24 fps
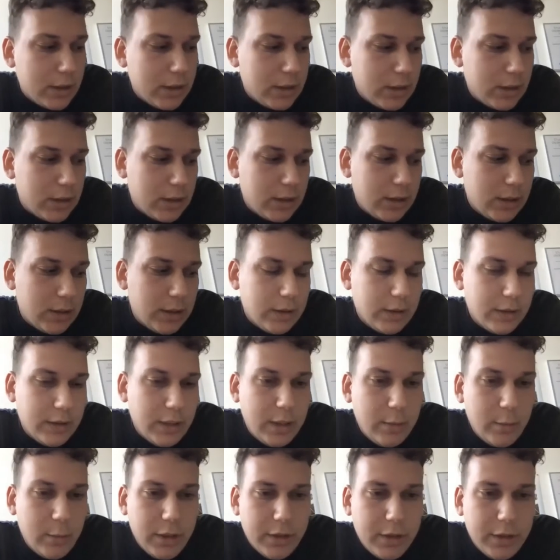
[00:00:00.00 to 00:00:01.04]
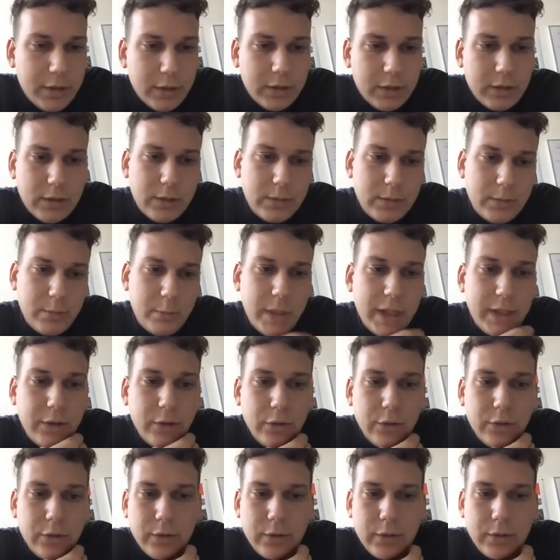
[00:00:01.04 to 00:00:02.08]
namely the
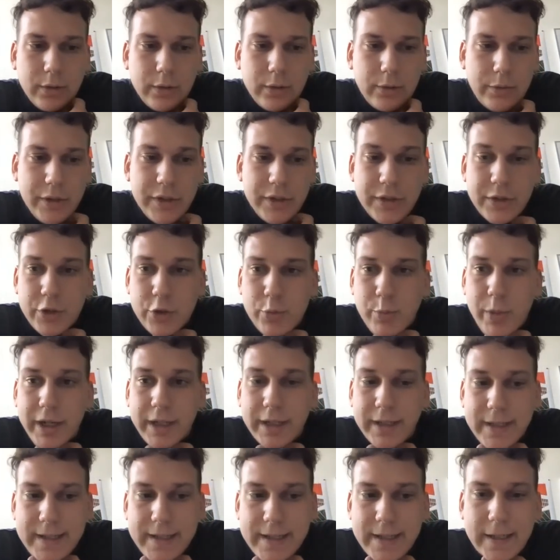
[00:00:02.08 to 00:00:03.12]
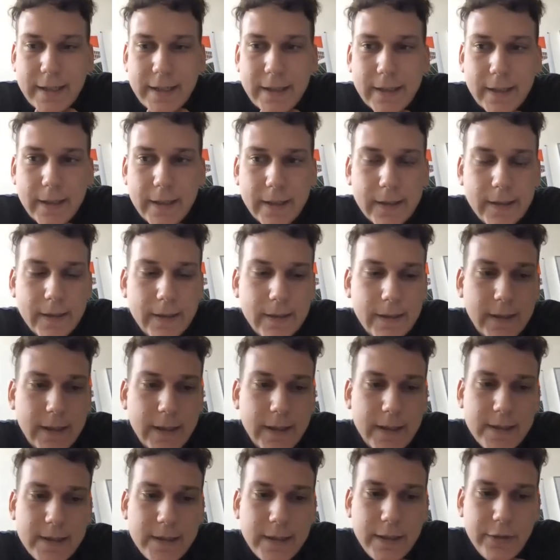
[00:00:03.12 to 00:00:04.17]
method research by design and
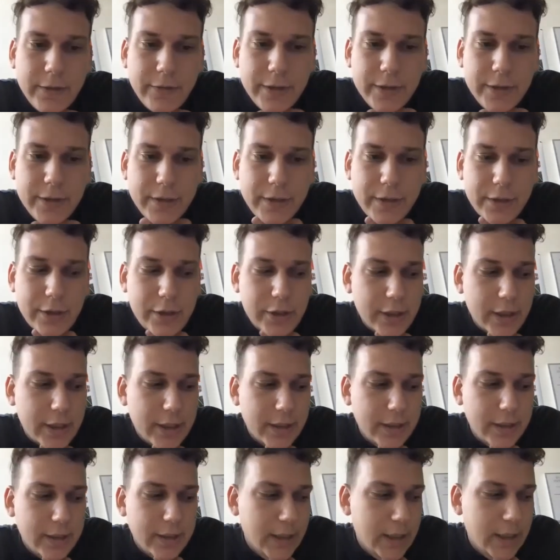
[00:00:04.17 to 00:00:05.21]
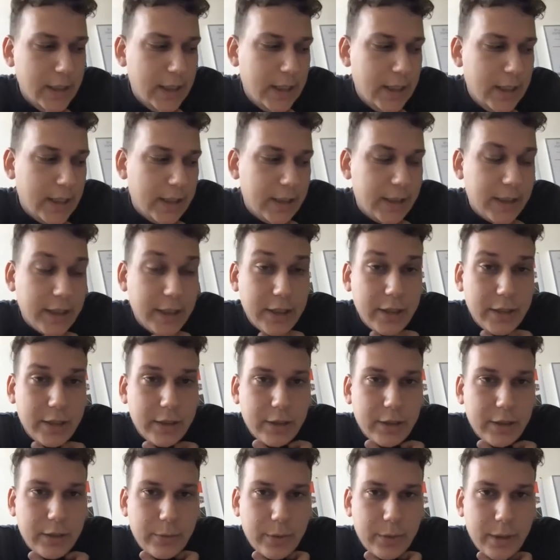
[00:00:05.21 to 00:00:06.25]
case study research and the
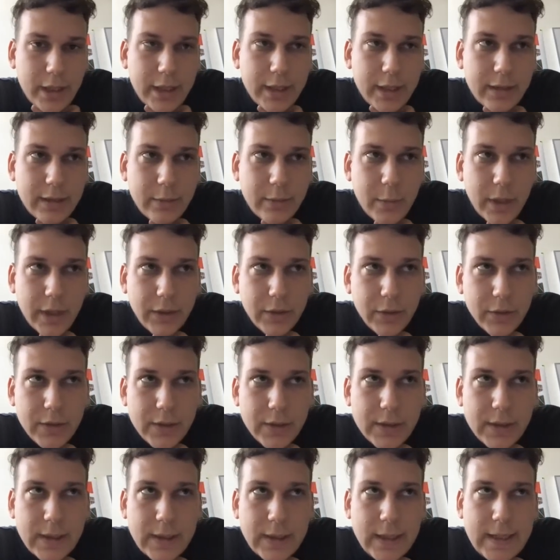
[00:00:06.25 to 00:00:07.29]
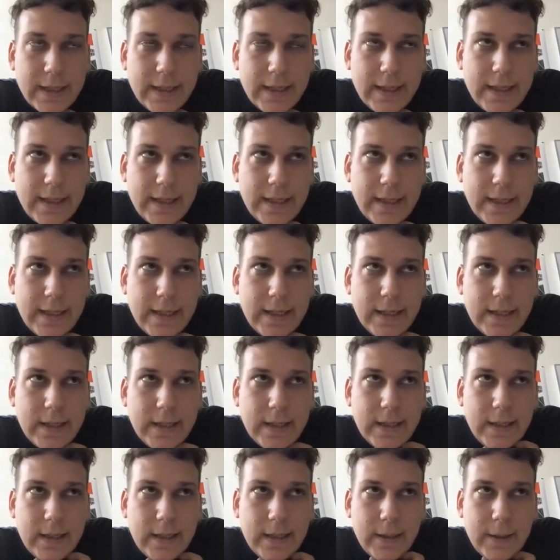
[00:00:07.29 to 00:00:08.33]
related methods.
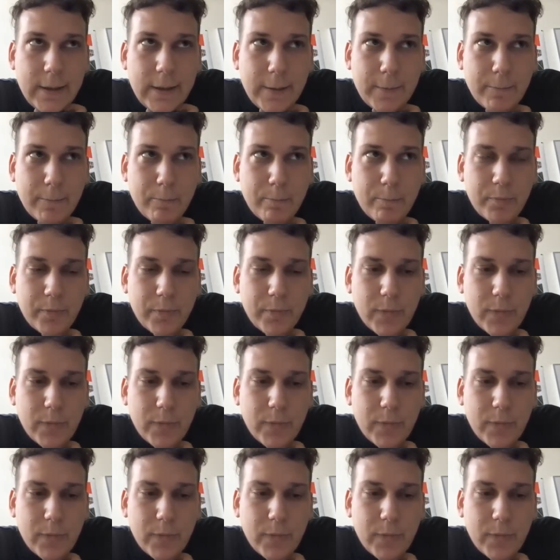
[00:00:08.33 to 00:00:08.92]
On